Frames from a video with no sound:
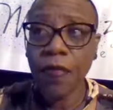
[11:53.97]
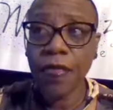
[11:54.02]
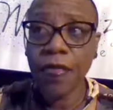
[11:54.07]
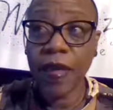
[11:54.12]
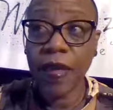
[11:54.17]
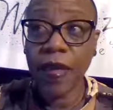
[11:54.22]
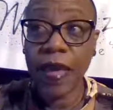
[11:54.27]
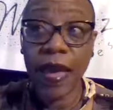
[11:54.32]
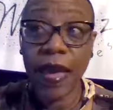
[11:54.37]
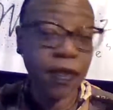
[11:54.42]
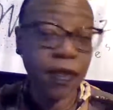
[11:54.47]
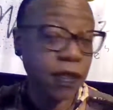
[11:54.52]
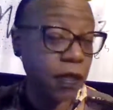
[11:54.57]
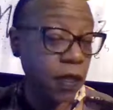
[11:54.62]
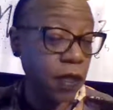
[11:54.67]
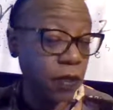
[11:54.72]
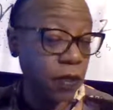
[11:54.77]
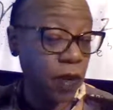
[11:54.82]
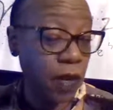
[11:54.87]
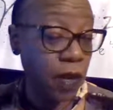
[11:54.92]
The
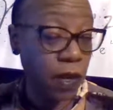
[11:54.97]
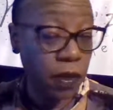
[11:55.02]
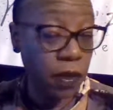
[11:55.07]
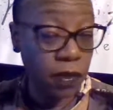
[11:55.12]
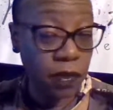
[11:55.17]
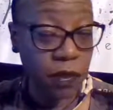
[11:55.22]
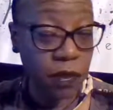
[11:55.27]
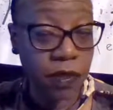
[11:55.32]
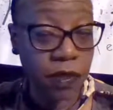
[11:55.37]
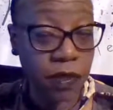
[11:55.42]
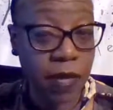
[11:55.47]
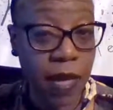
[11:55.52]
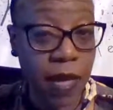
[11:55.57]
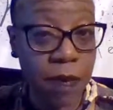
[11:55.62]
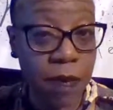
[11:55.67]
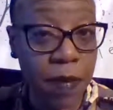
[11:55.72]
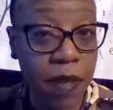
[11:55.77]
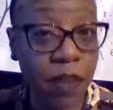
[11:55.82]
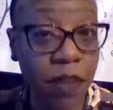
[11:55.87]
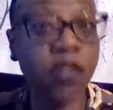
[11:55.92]
anesthesiologist
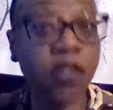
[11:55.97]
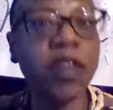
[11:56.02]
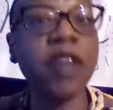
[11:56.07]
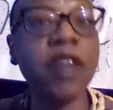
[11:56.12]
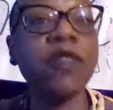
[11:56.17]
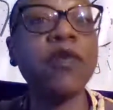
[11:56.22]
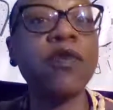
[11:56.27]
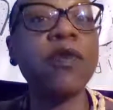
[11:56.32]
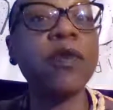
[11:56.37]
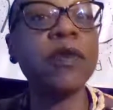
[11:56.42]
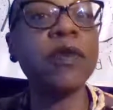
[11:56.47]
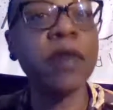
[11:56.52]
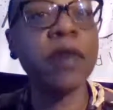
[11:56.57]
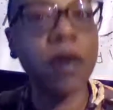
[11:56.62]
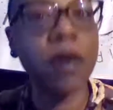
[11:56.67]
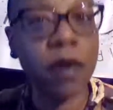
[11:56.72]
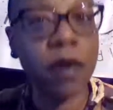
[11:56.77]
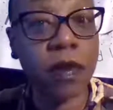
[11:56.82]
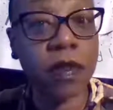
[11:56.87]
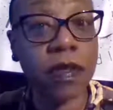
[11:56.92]
came in. She introduced
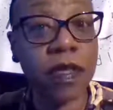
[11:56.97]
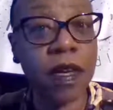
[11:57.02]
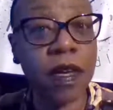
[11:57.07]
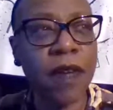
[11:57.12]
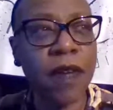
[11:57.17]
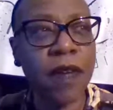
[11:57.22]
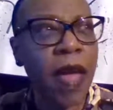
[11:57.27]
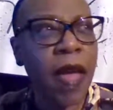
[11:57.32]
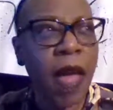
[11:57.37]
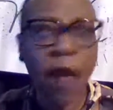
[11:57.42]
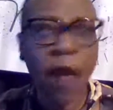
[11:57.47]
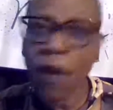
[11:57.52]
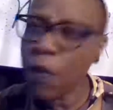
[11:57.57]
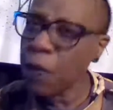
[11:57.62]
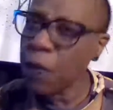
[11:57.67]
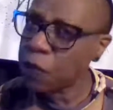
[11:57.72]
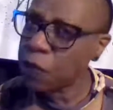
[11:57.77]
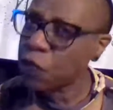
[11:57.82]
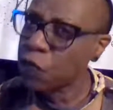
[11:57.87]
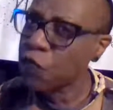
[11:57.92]
herself.
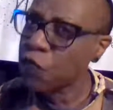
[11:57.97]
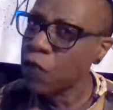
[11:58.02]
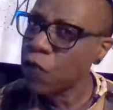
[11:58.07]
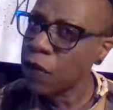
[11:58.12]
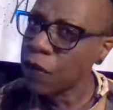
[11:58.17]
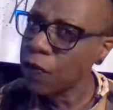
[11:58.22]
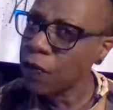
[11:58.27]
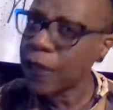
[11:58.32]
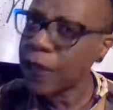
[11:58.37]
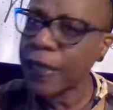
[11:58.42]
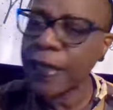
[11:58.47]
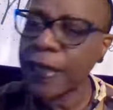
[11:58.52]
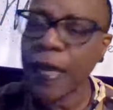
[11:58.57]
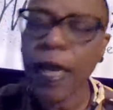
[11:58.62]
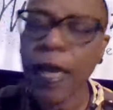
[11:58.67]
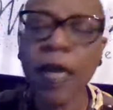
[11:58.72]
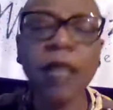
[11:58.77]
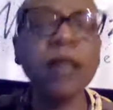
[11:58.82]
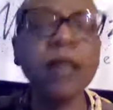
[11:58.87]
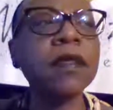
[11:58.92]
Everyone was really, really
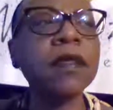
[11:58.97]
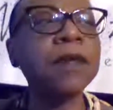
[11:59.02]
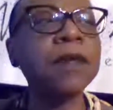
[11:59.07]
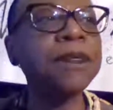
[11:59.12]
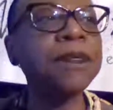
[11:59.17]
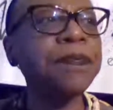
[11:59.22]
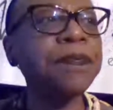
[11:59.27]
nice.